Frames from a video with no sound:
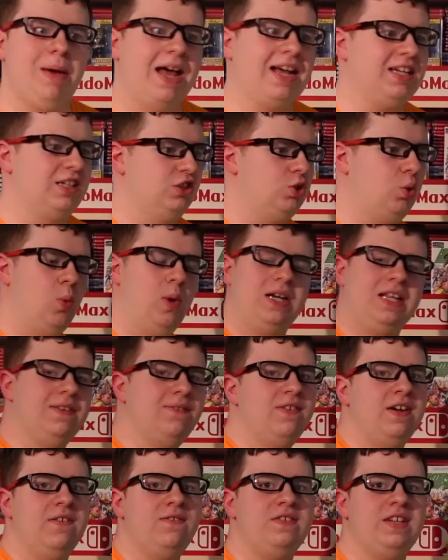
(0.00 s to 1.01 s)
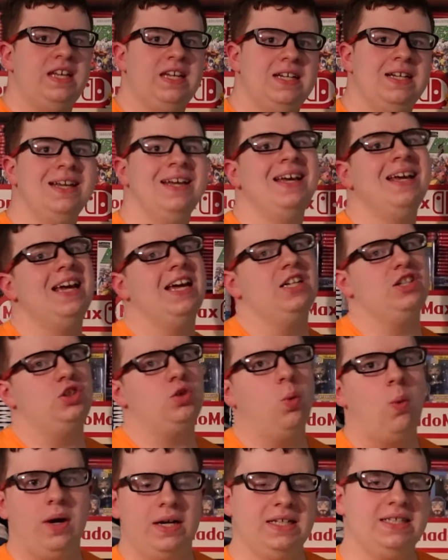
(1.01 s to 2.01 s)
back in 2015 and
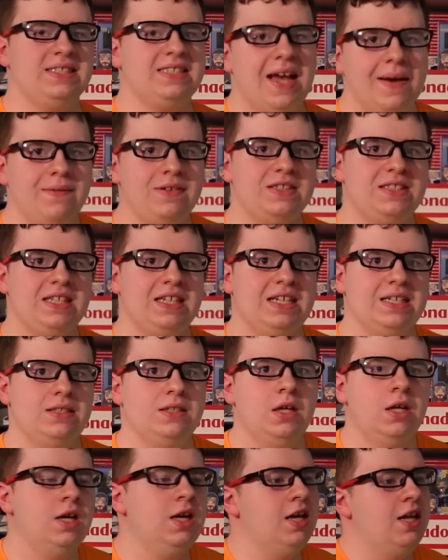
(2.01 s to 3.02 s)
2017.